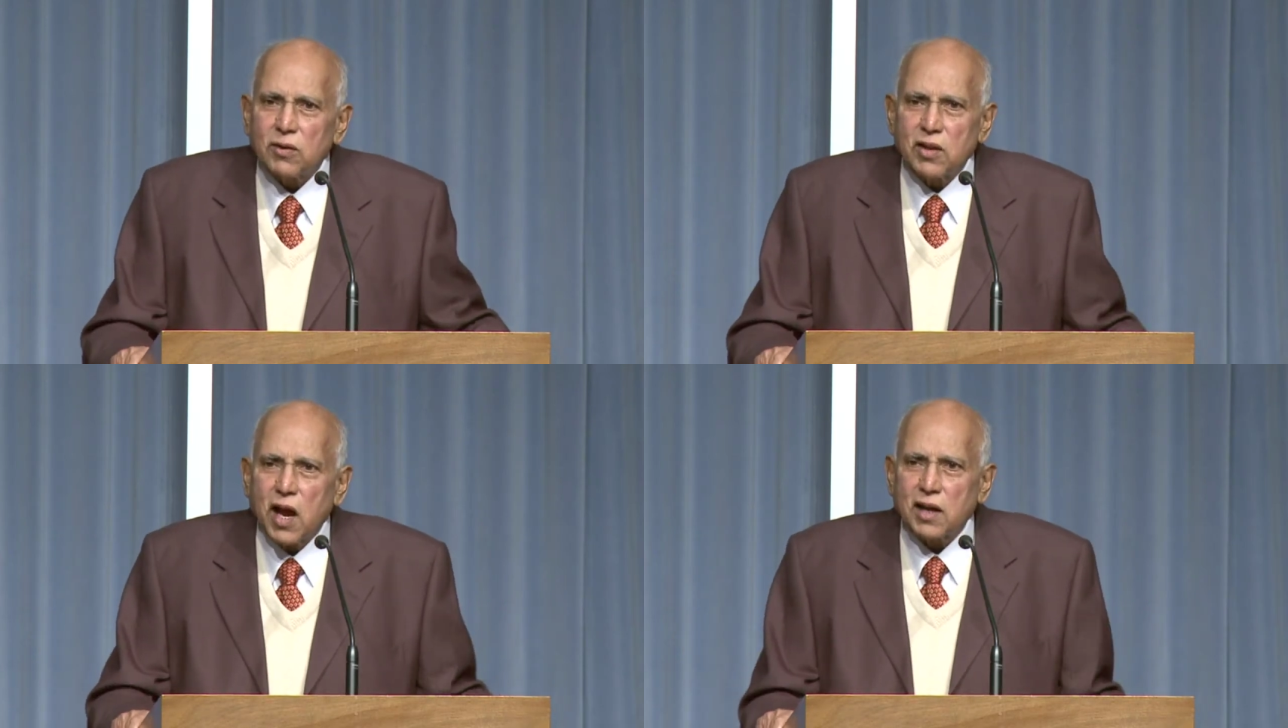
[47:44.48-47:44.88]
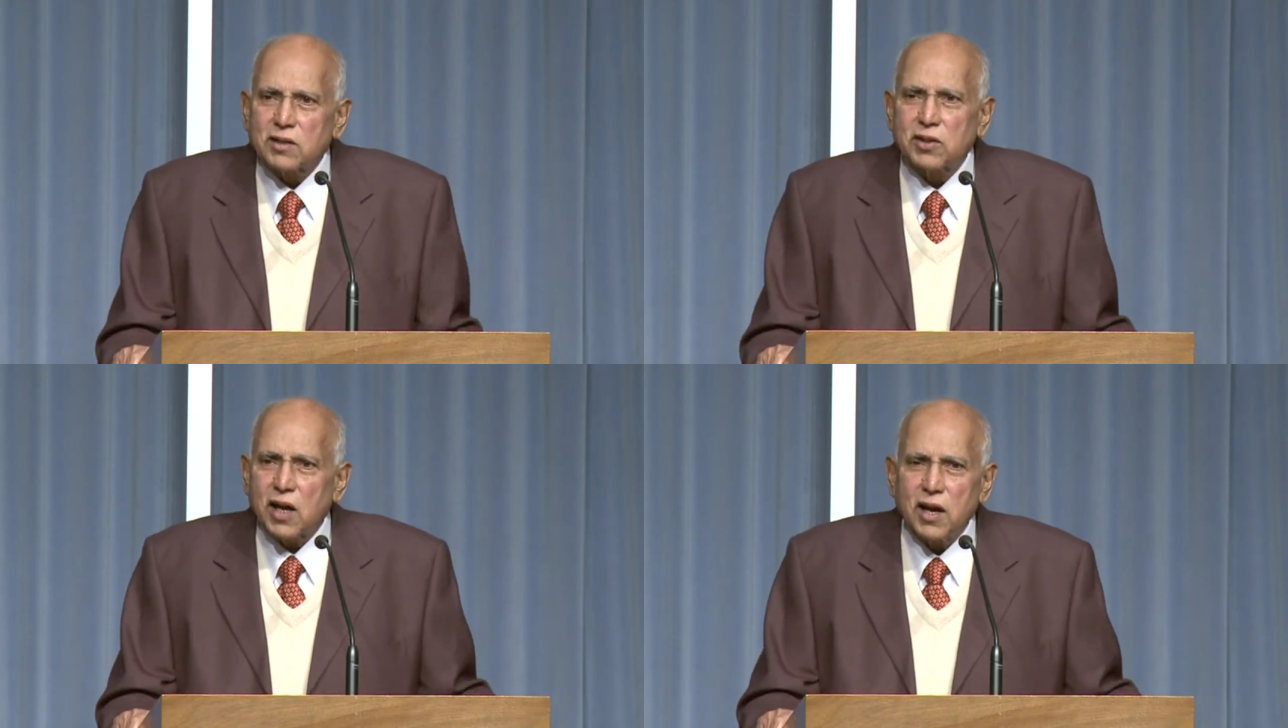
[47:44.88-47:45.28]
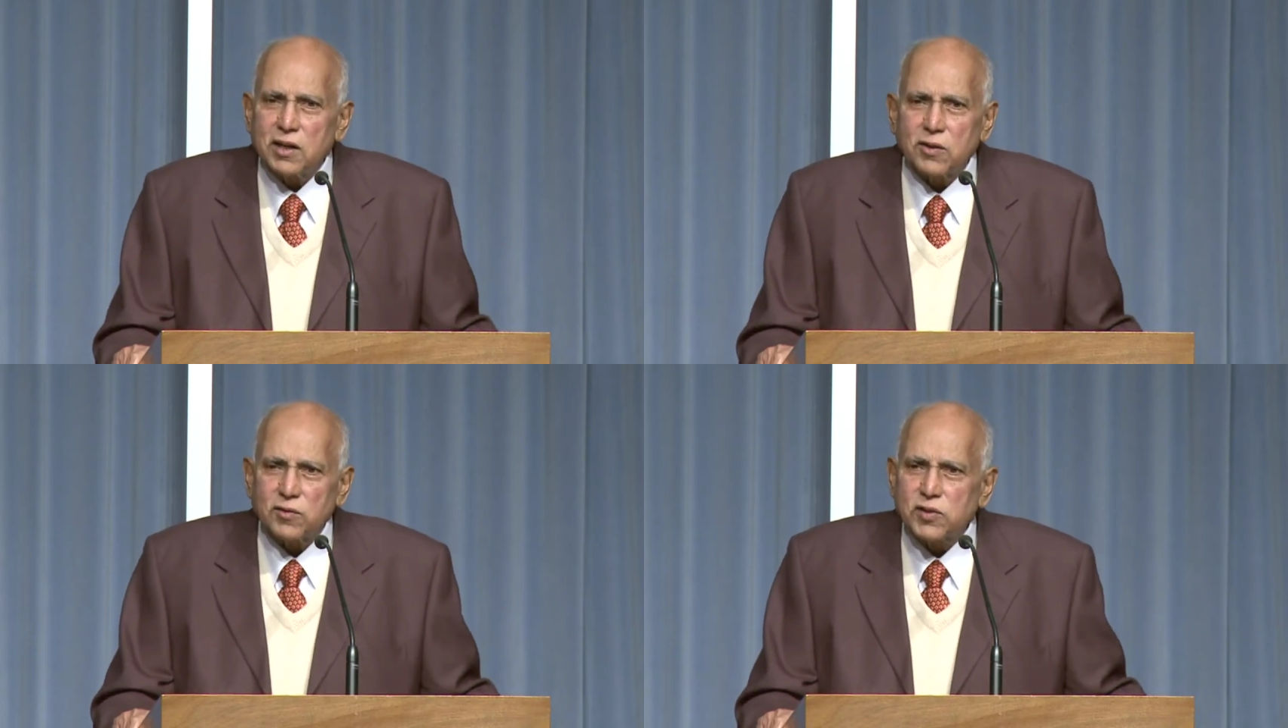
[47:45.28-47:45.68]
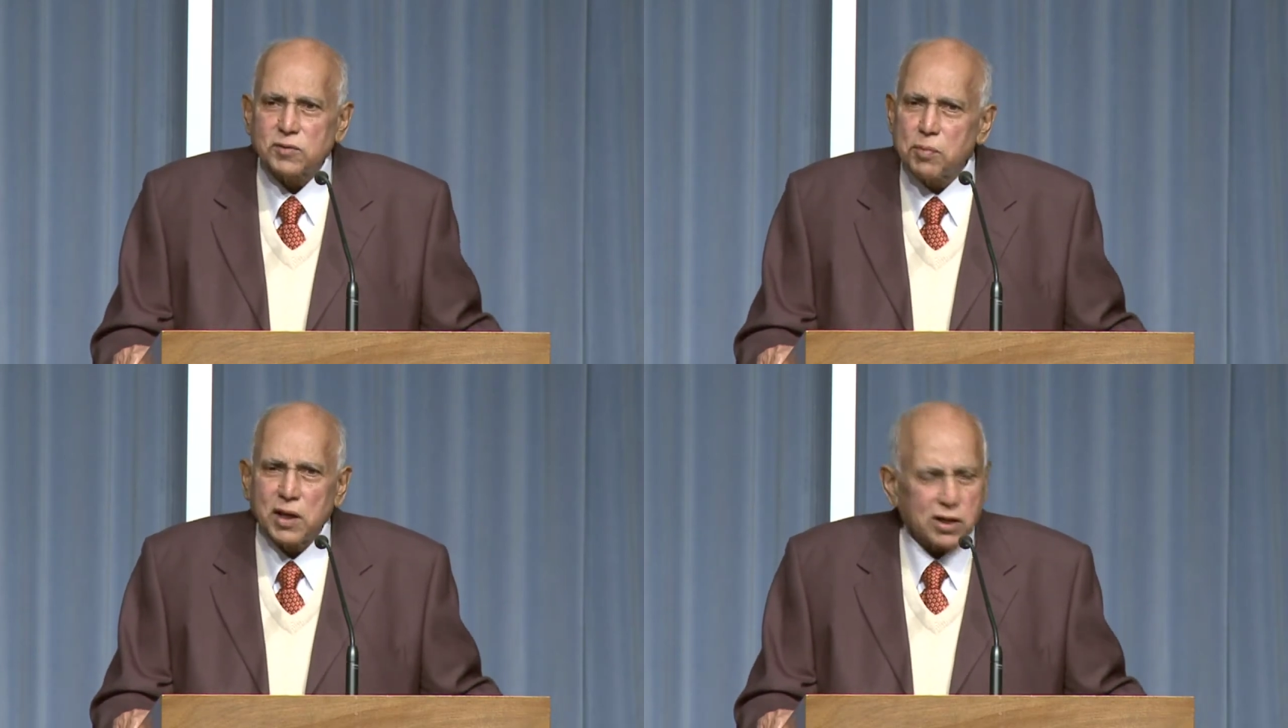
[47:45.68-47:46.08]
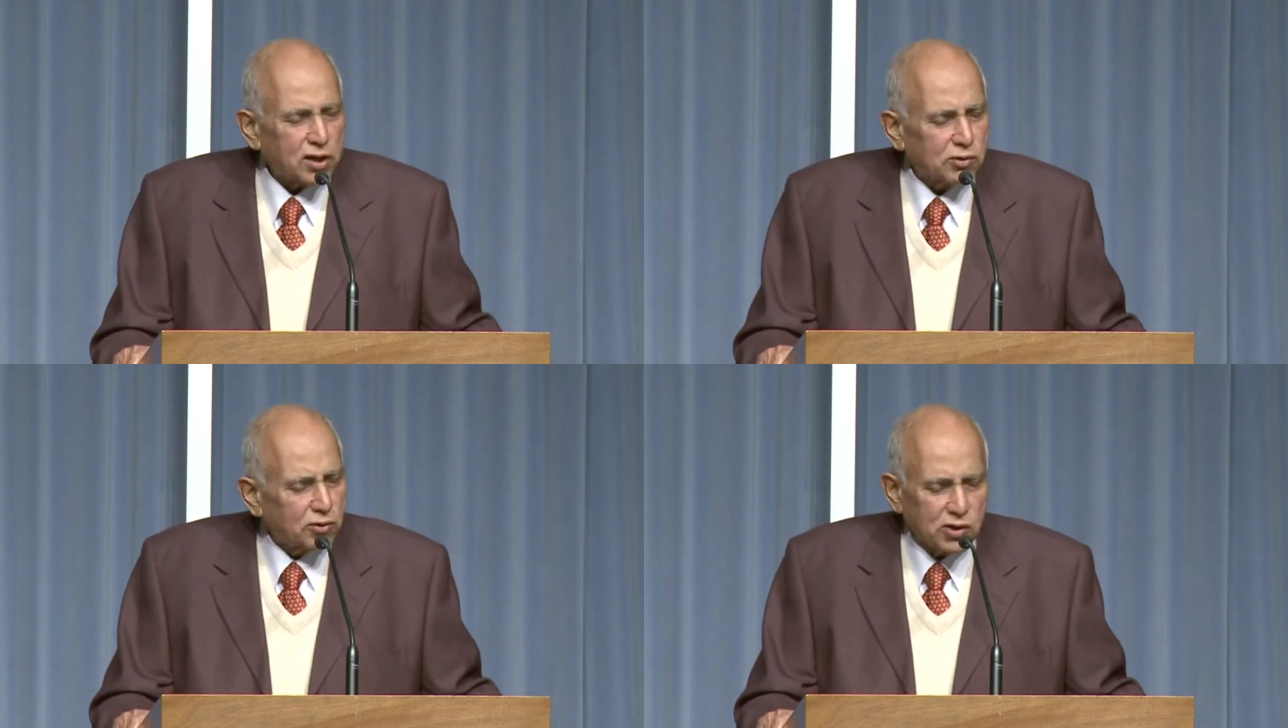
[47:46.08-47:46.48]
that kind of
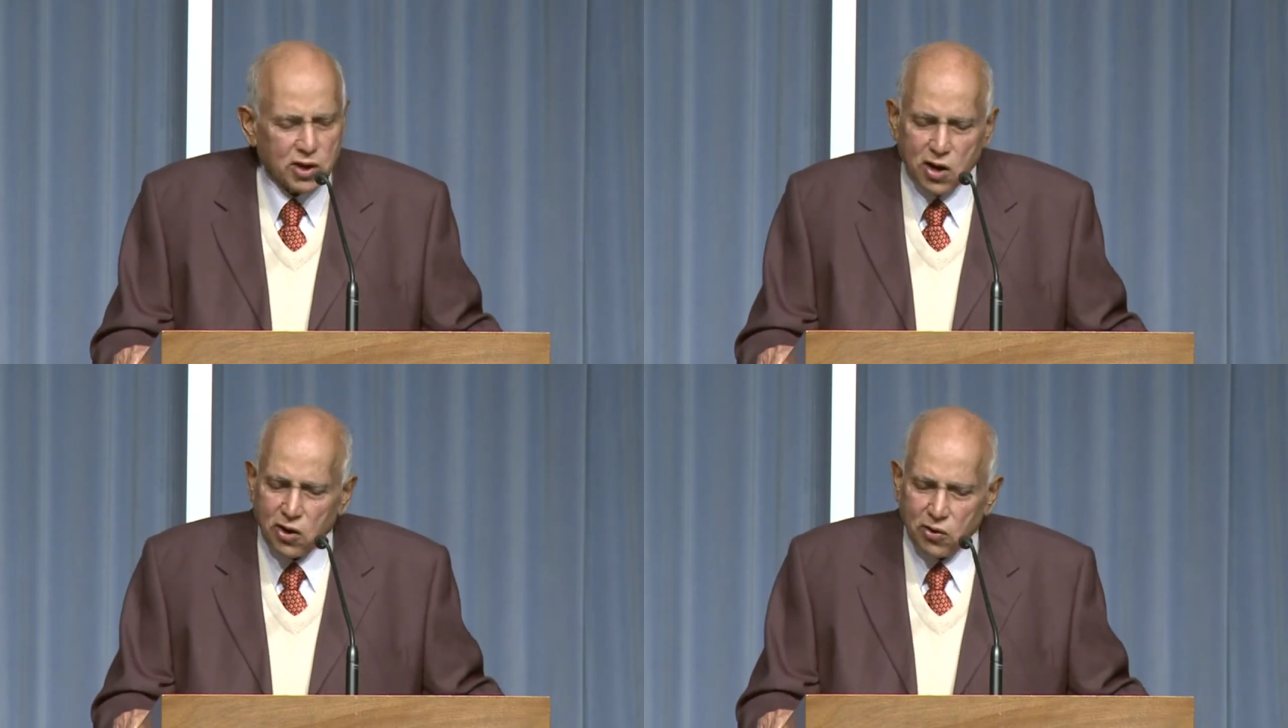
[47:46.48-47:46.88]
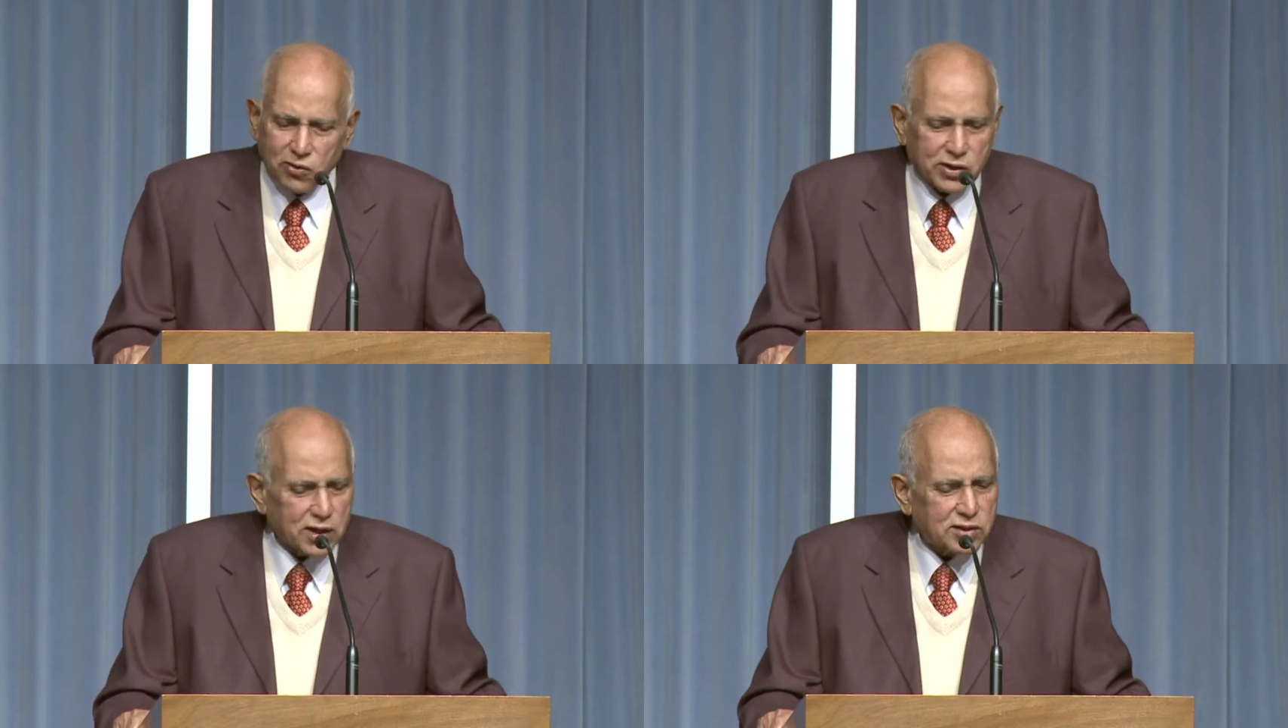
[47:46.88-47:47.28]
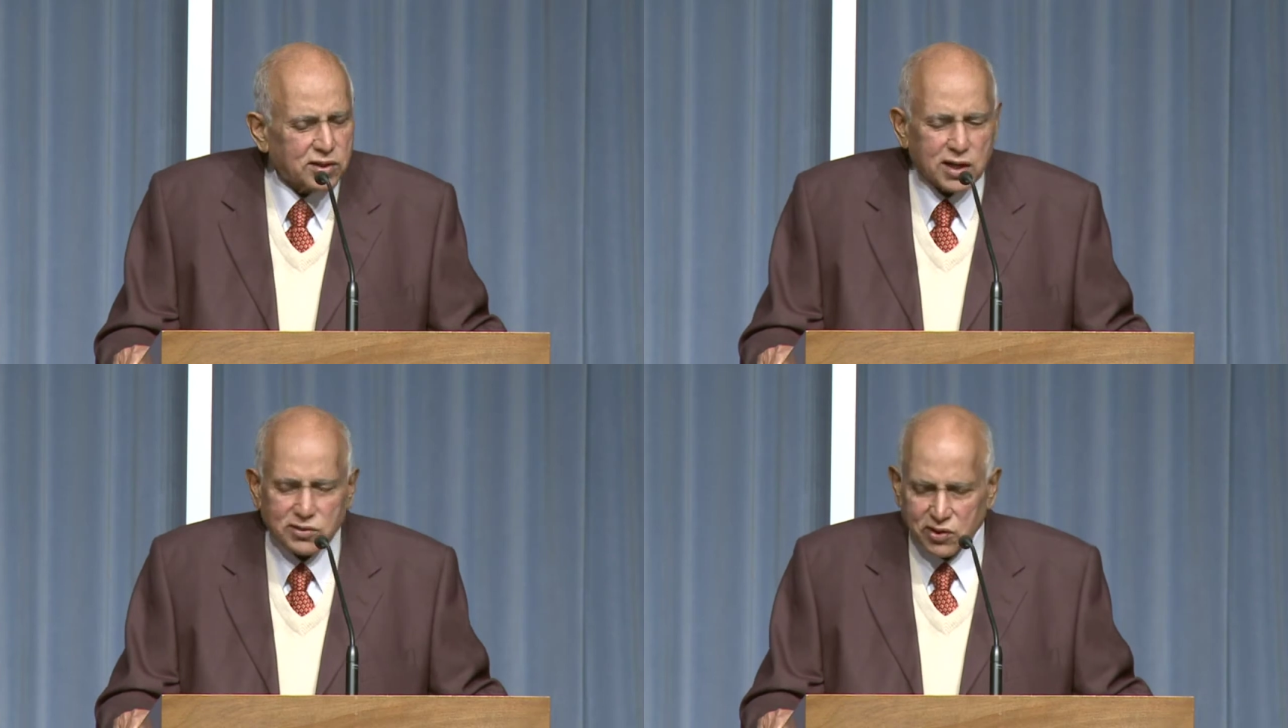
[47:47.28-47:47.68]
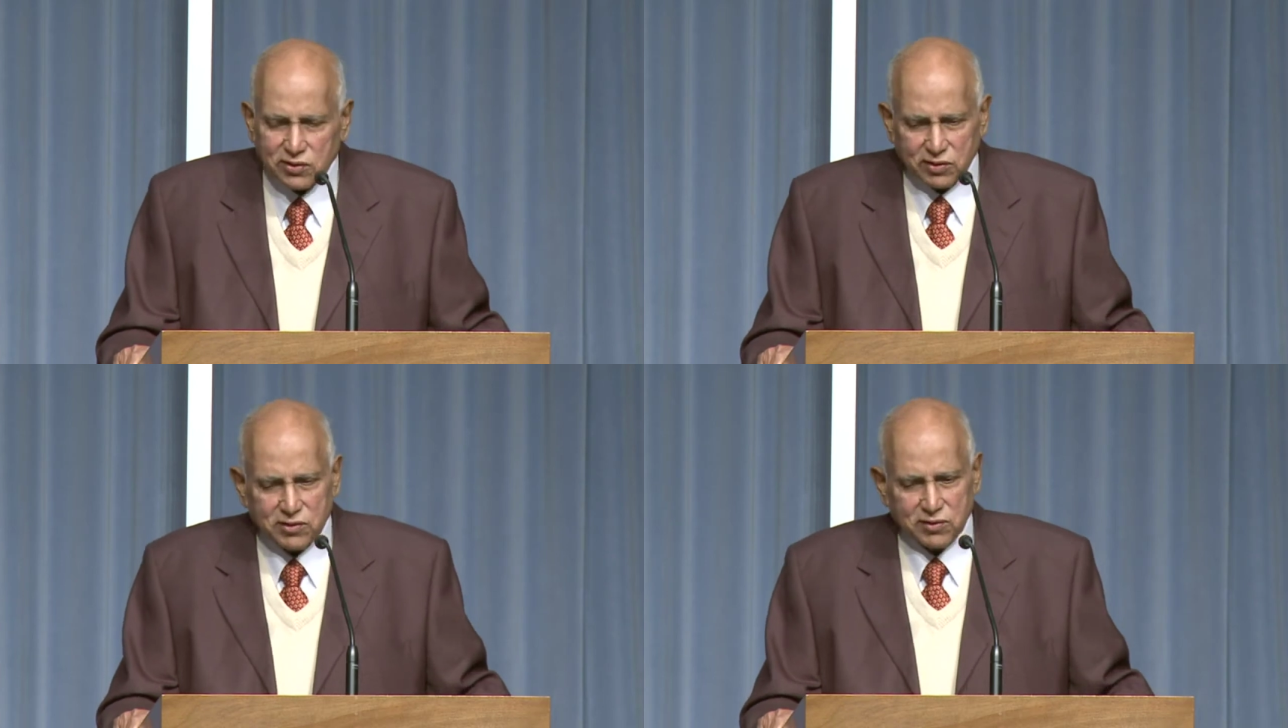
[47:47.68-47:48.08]
spirit. No, it doesn't.